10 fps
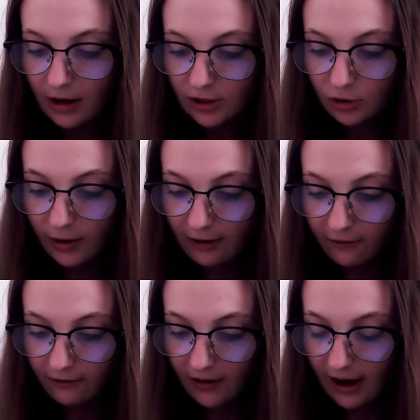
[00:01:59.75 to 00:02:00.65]
So we
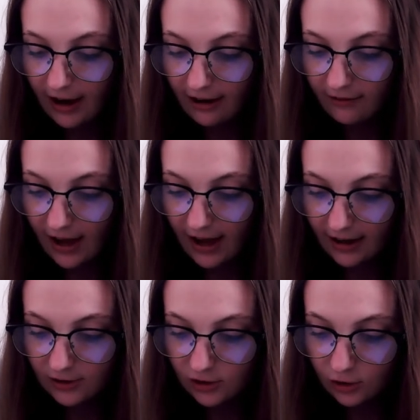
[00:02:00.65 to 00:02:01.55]
get
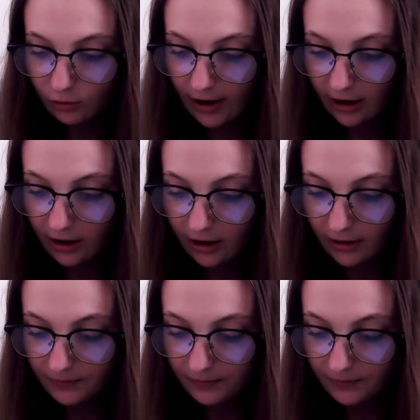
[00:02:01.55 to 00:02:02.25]
5x squared